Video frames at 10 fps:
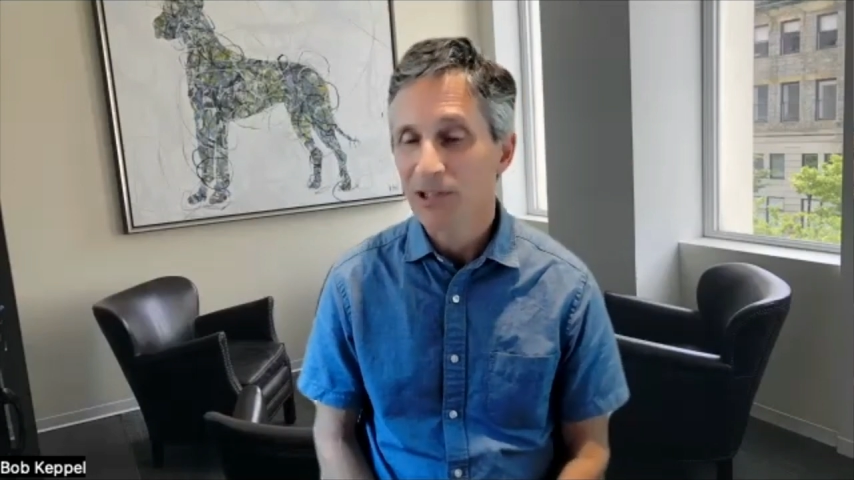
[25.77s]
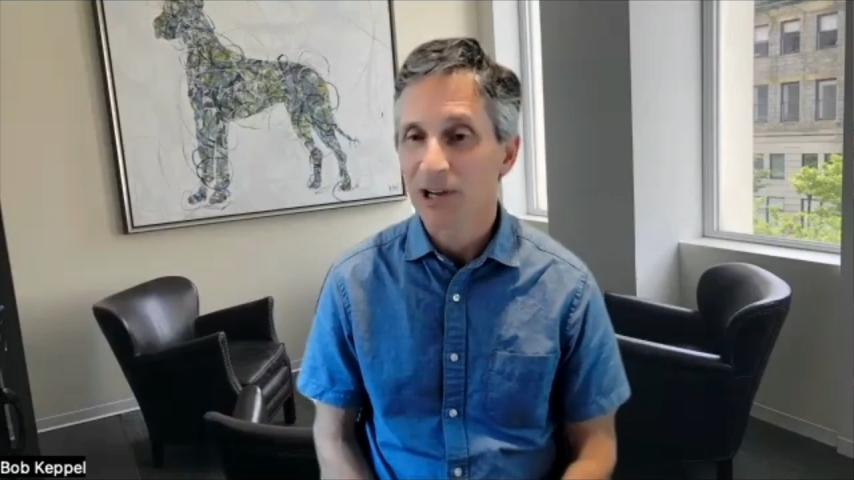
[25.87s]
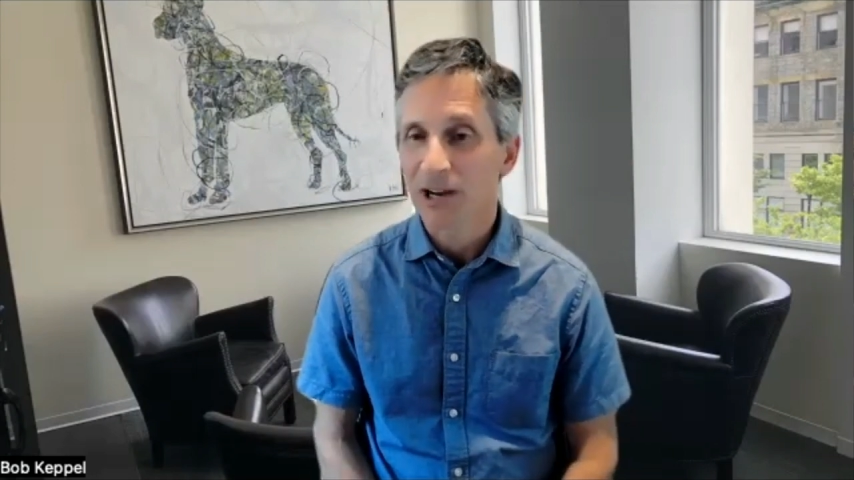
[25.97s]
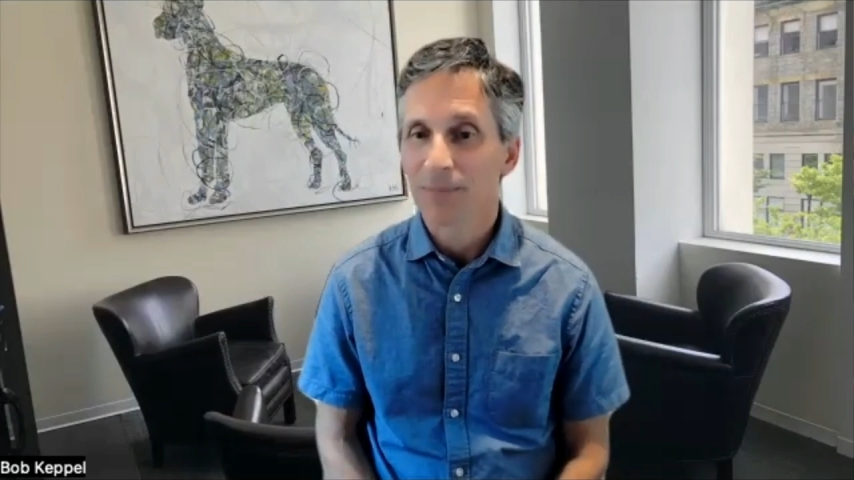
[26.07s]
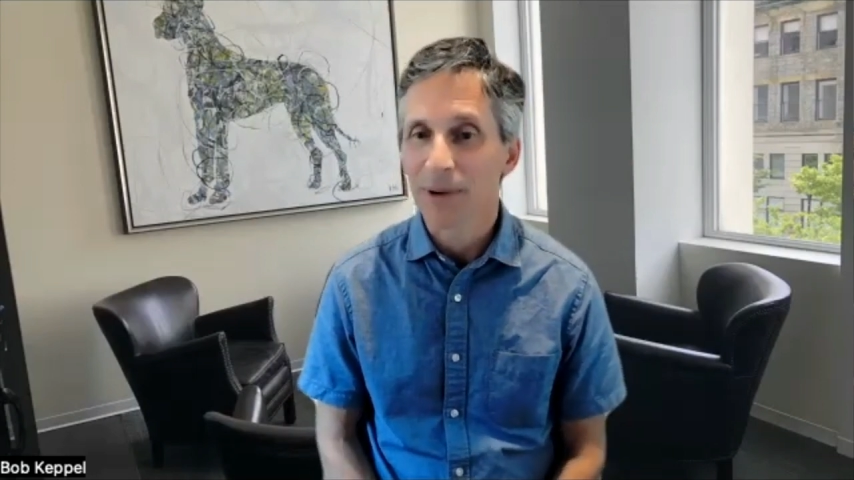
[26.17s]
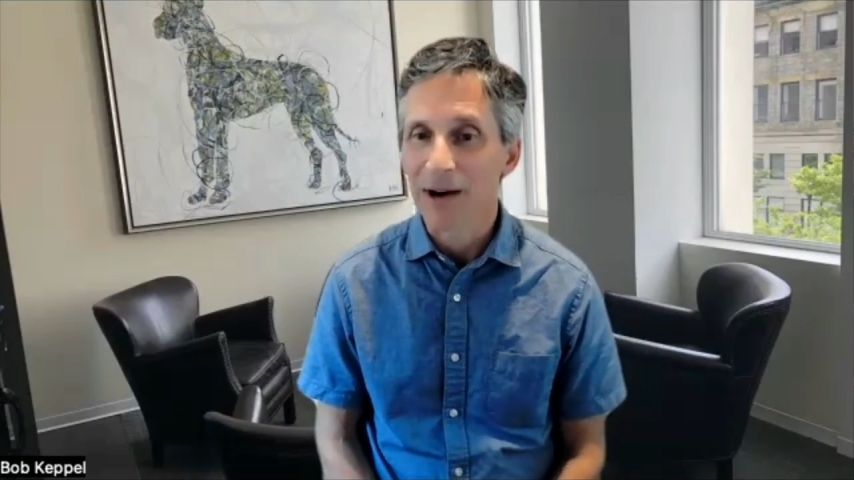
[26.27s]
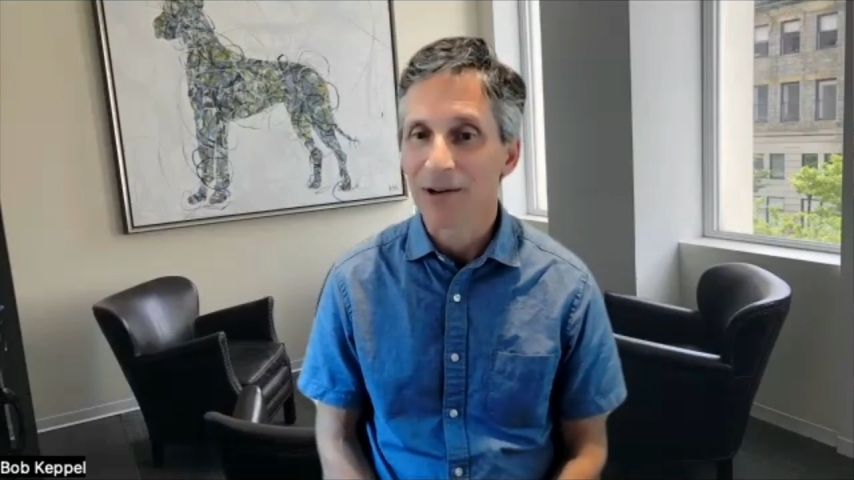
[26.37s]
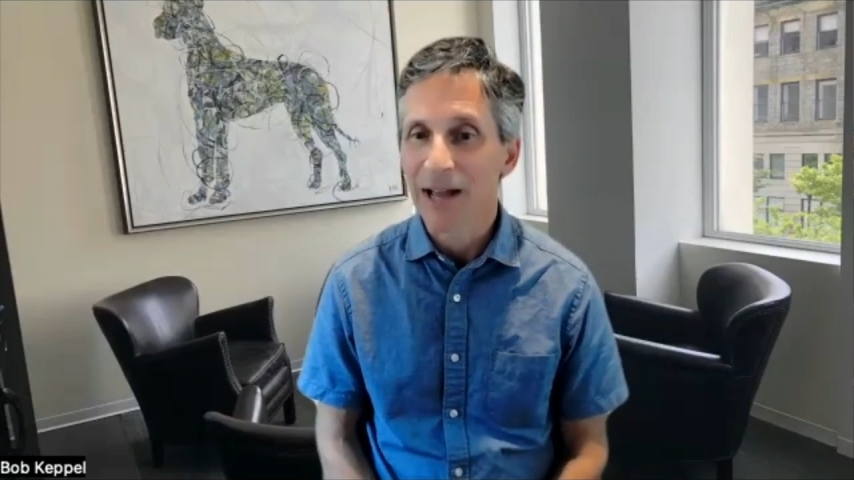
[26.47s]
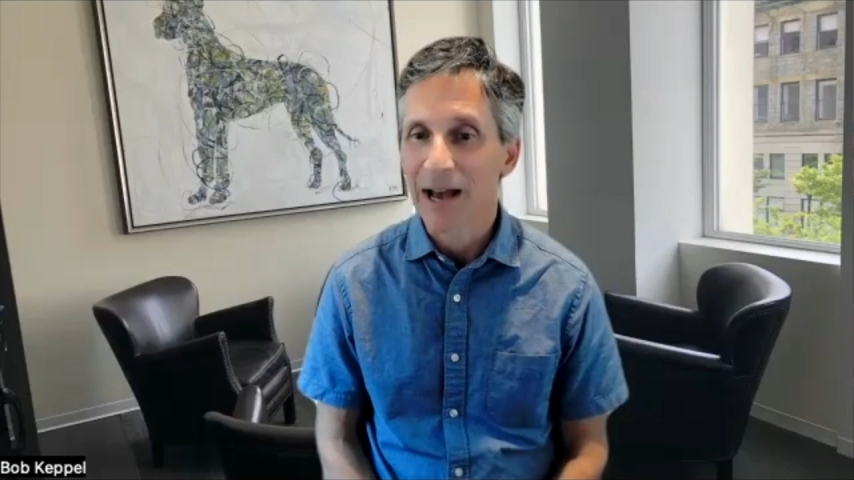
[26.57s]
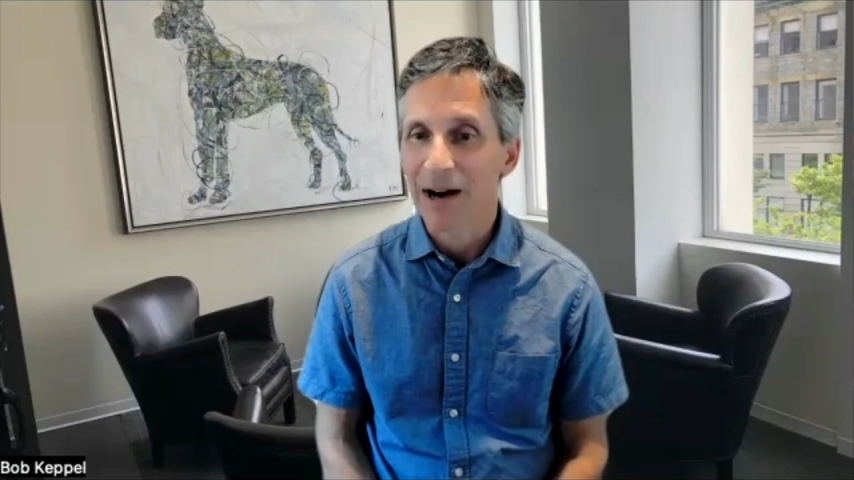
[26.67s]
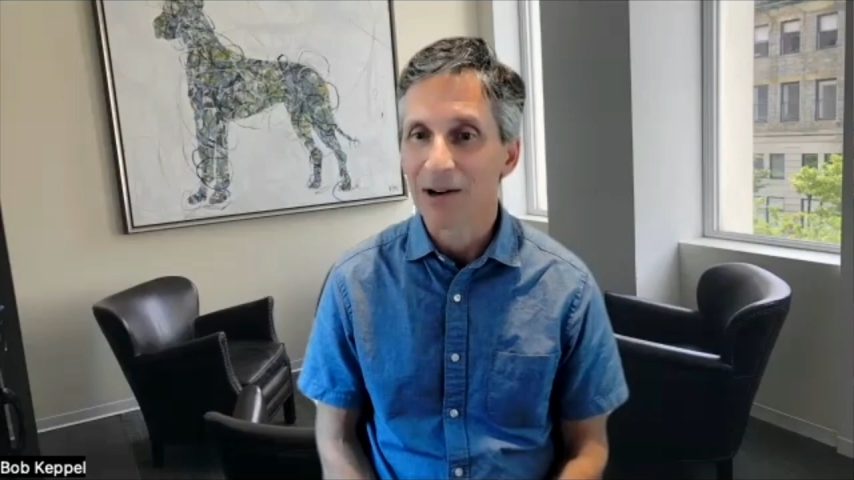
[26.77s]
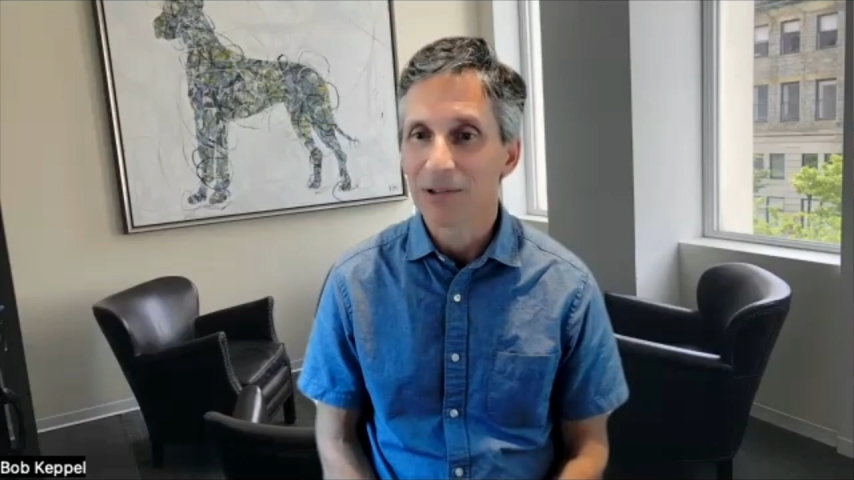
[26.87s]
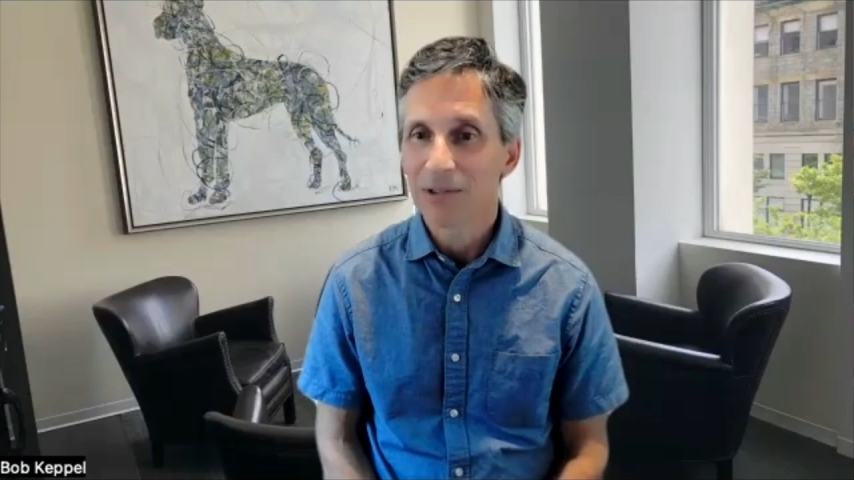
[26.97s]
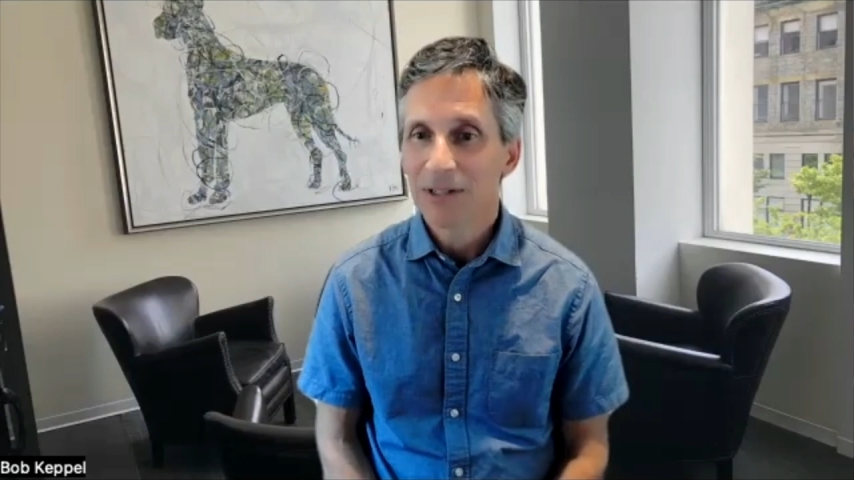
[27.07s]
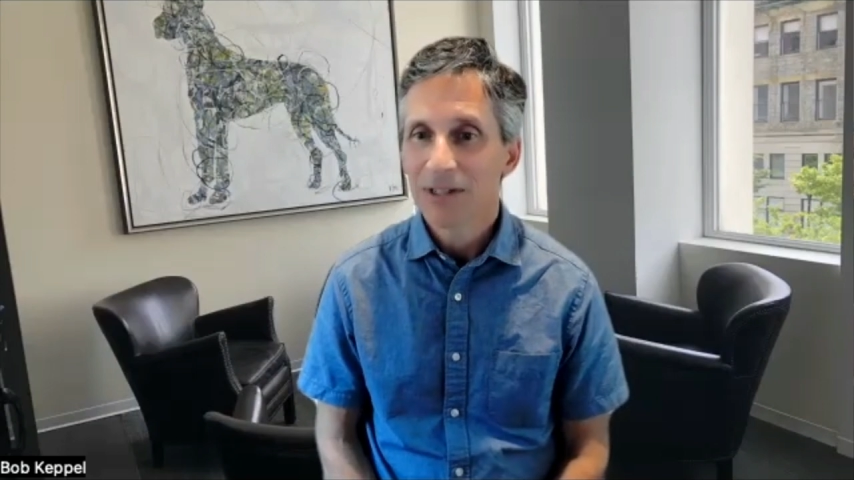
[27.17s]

share about how